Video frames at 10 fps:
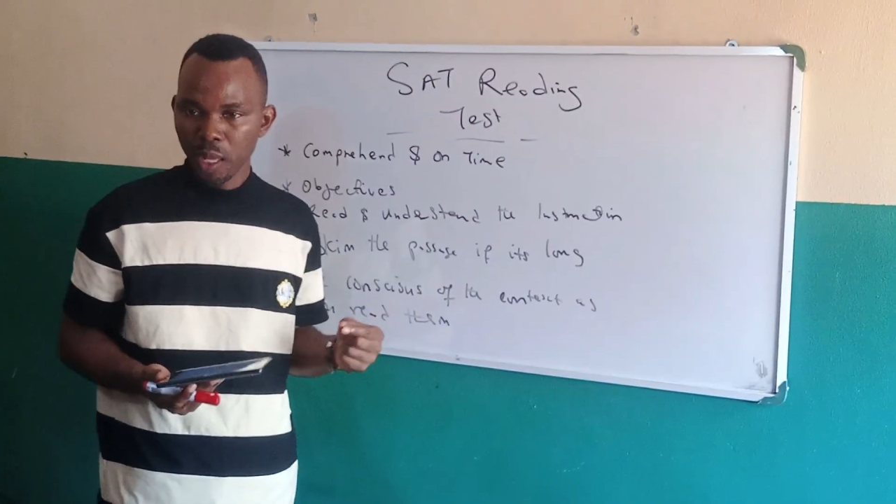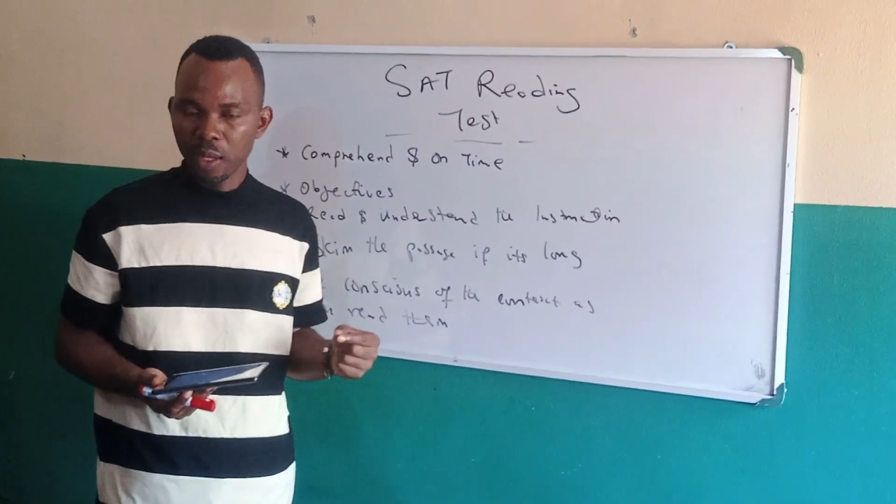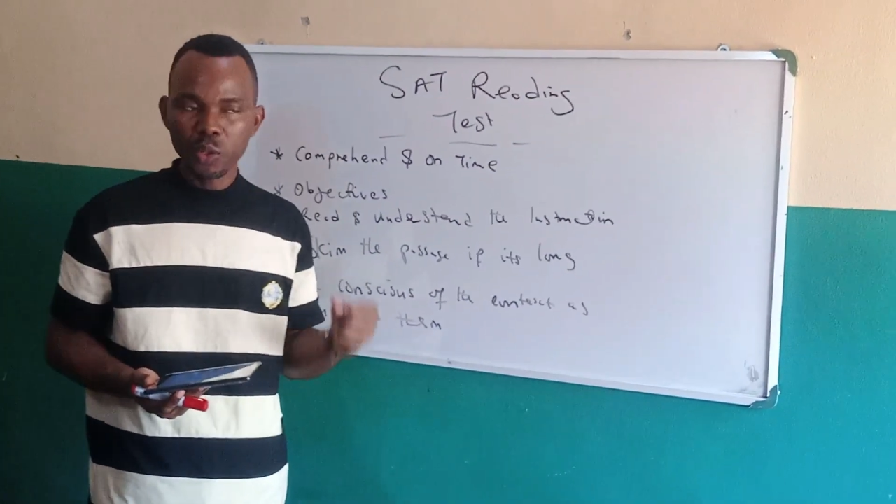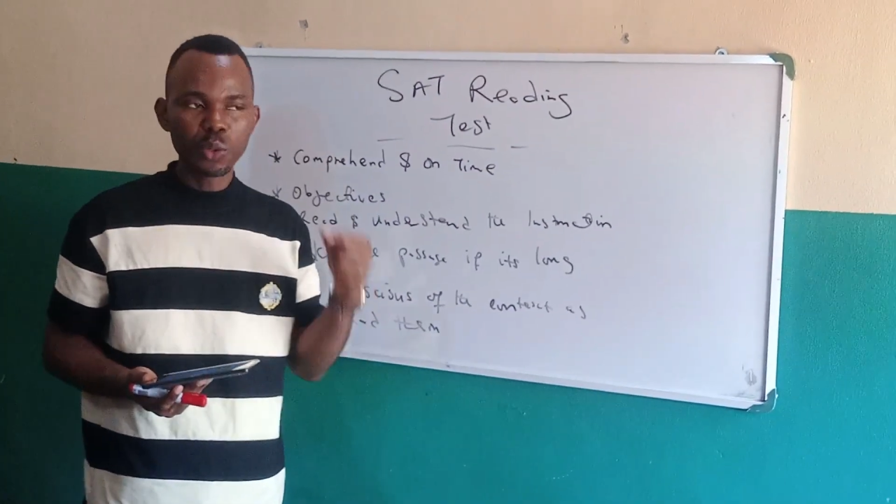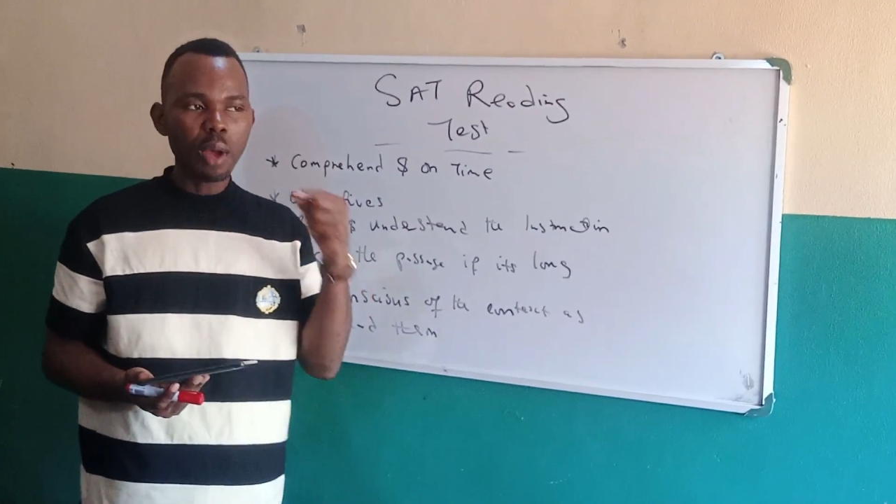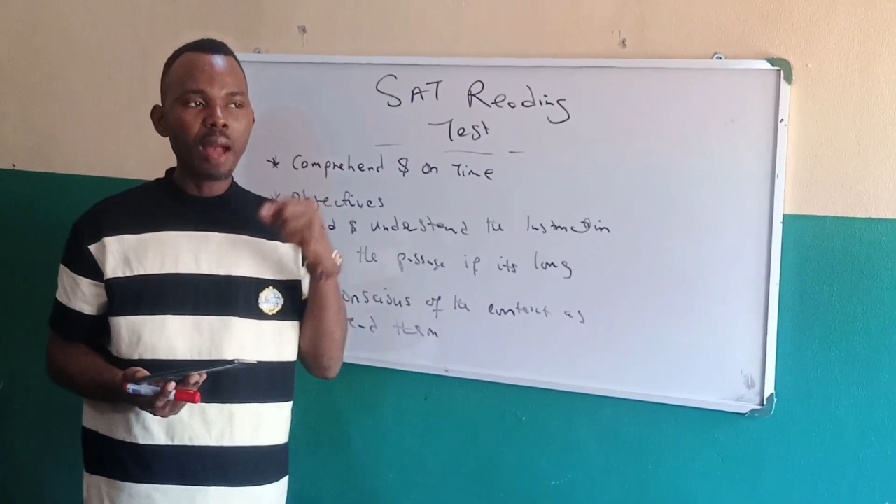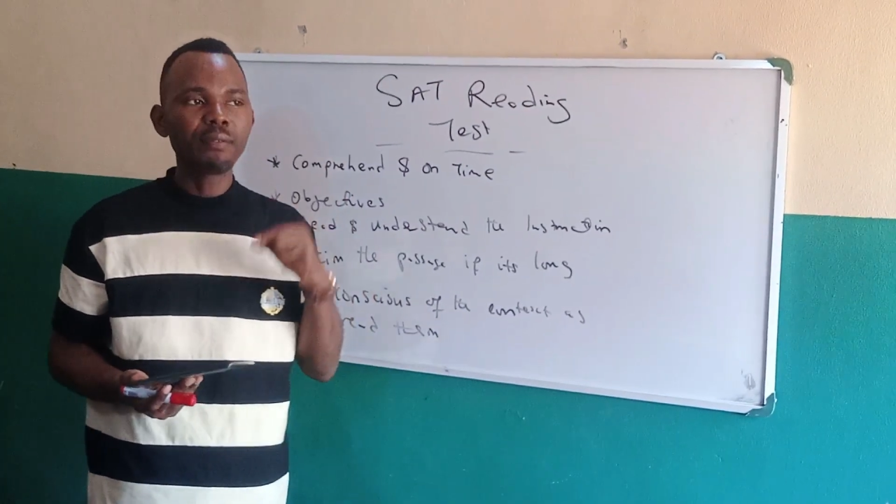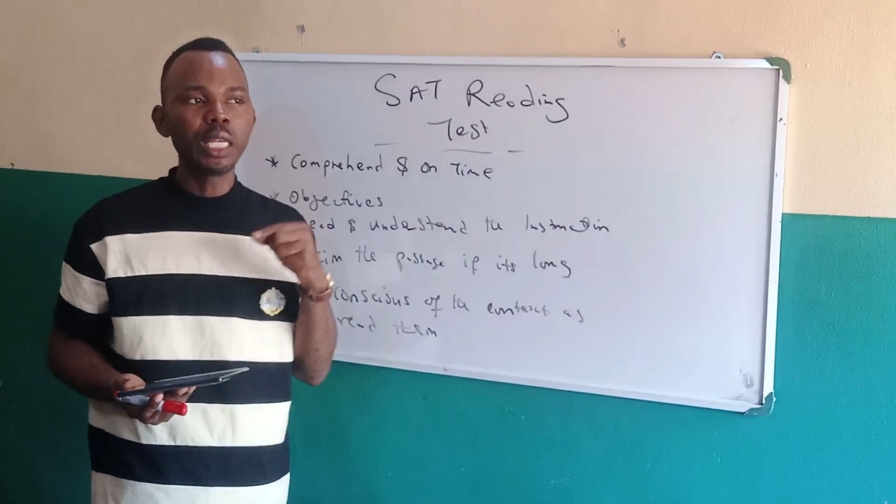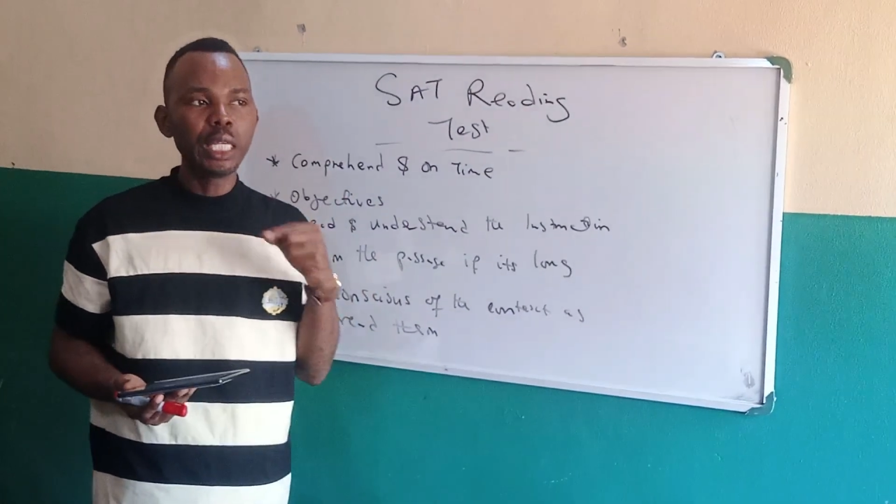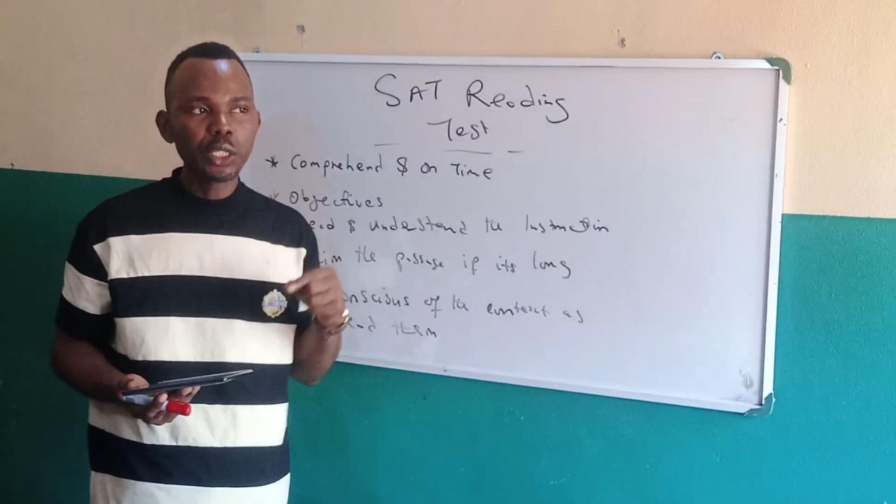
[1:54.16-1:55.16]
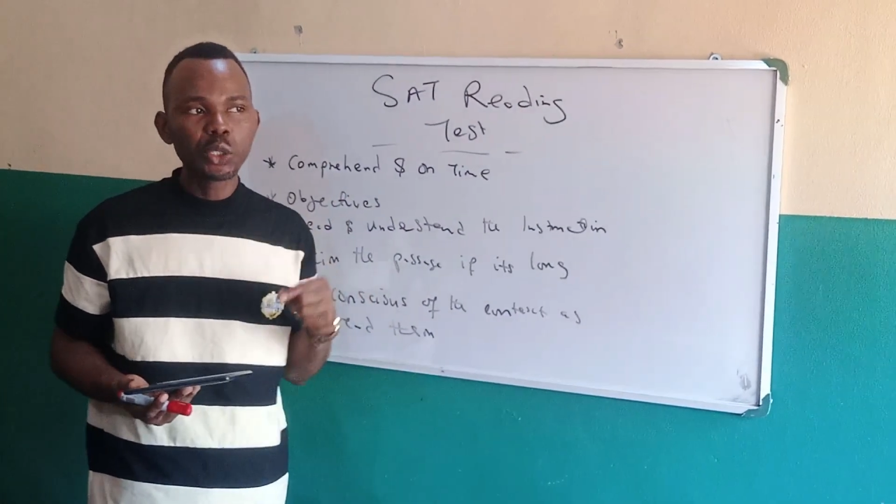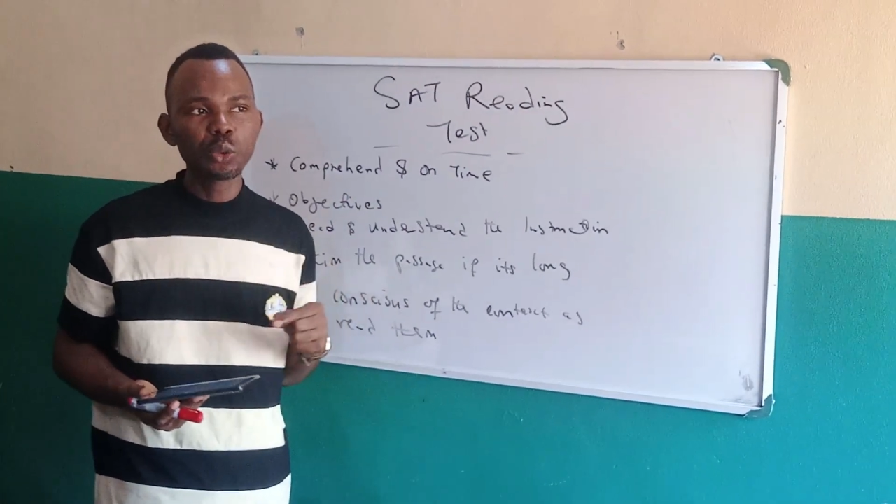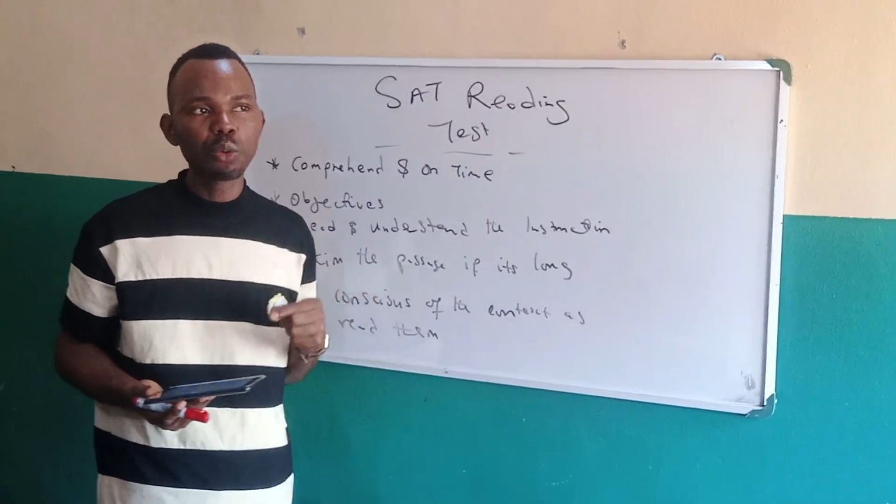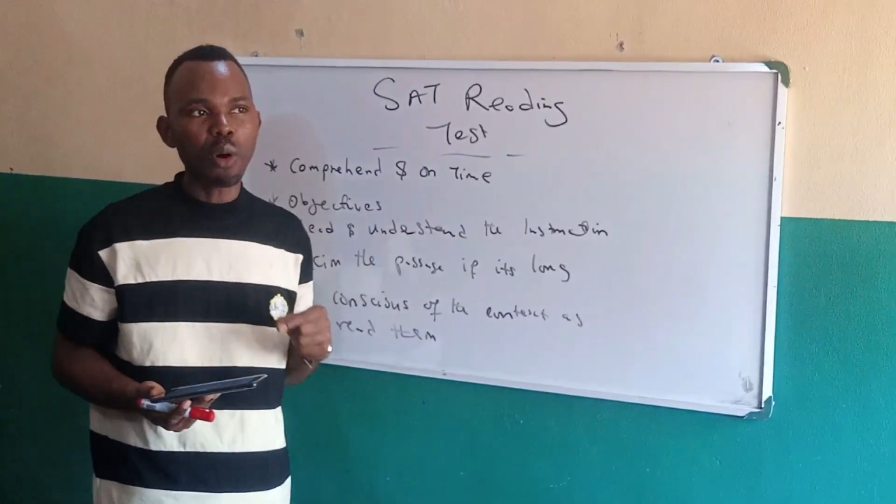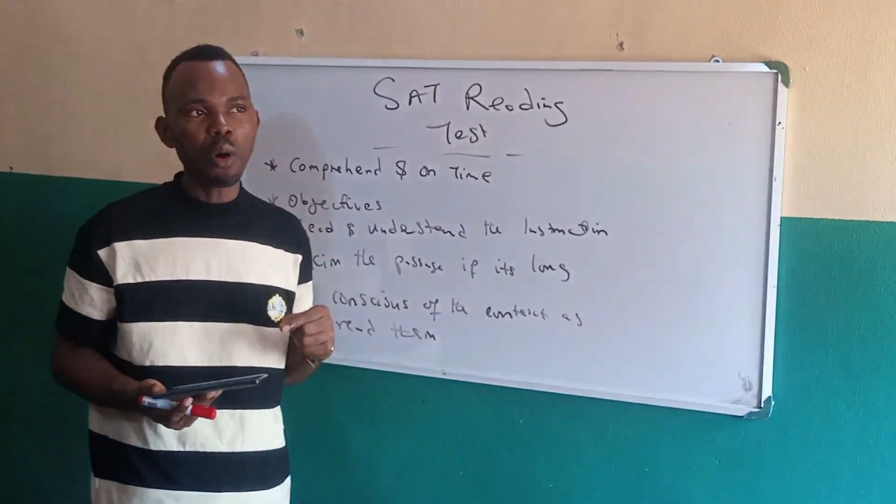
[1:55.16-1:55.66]
So you have the
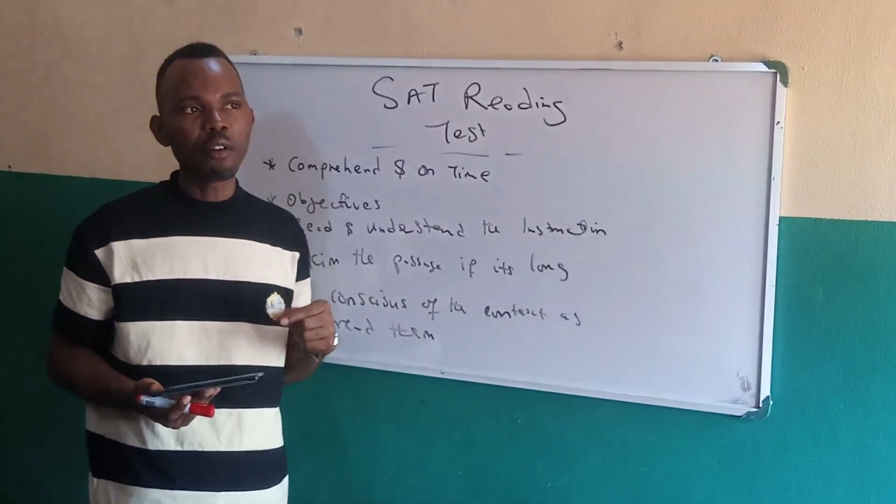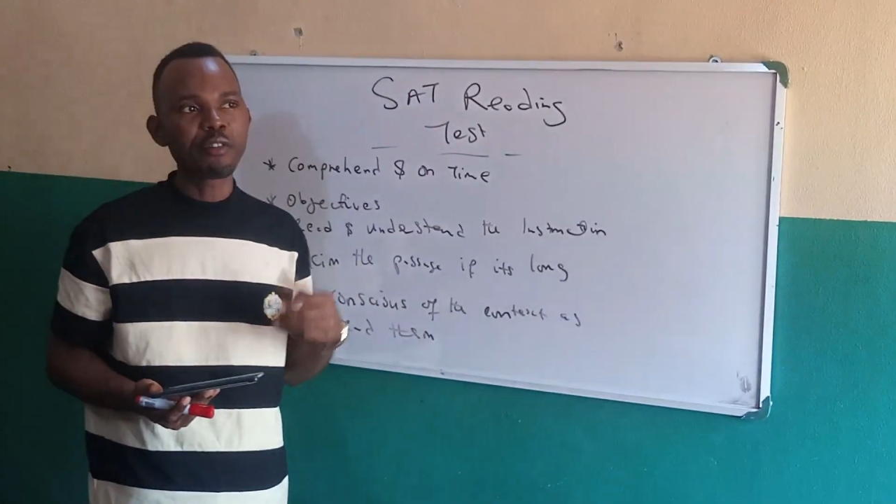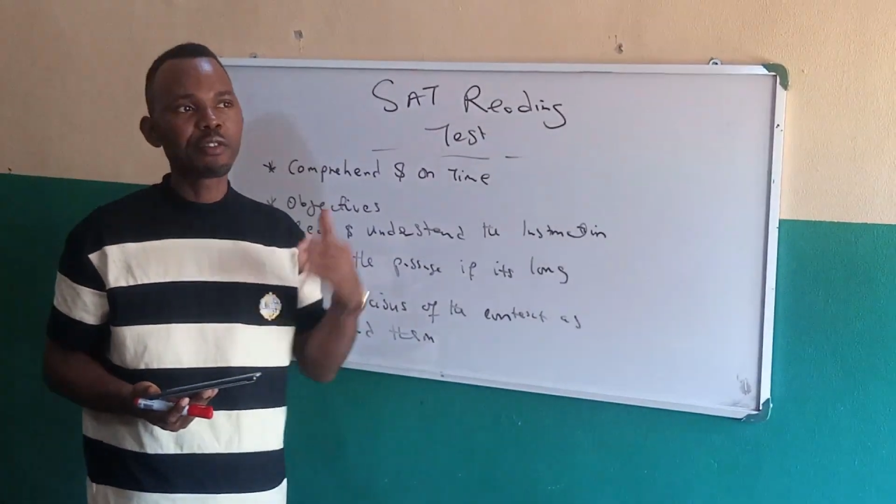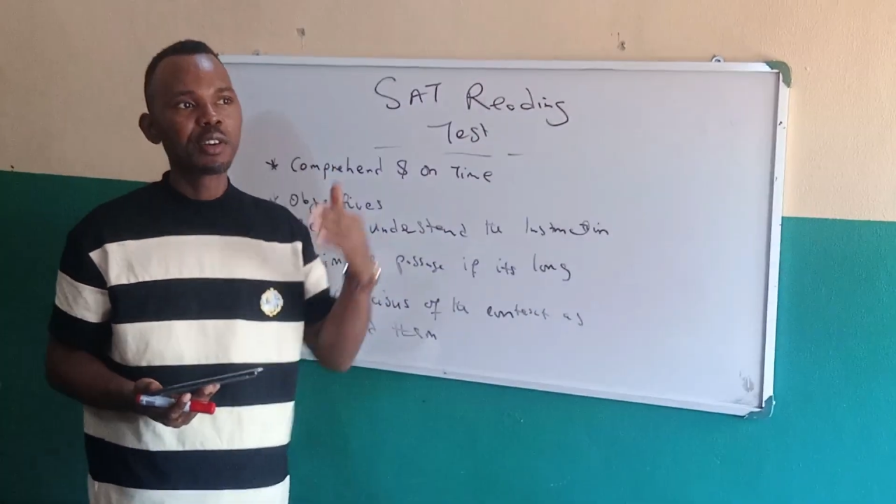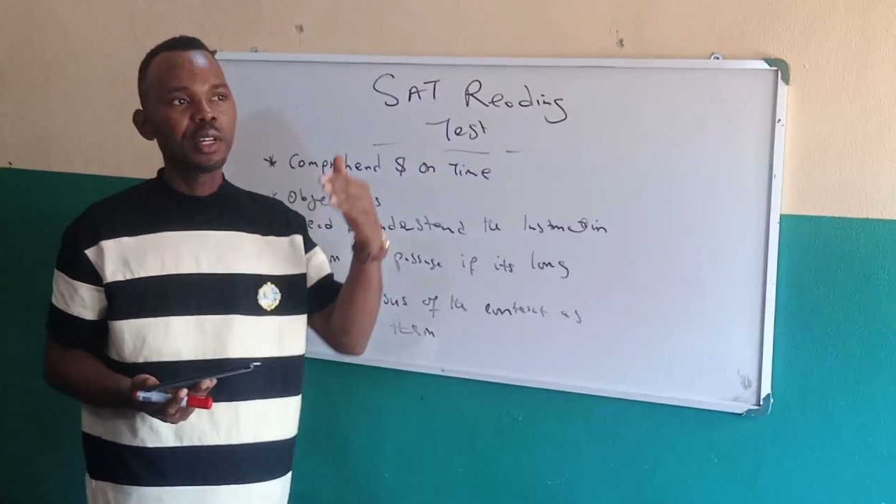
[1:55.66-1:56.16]
issue of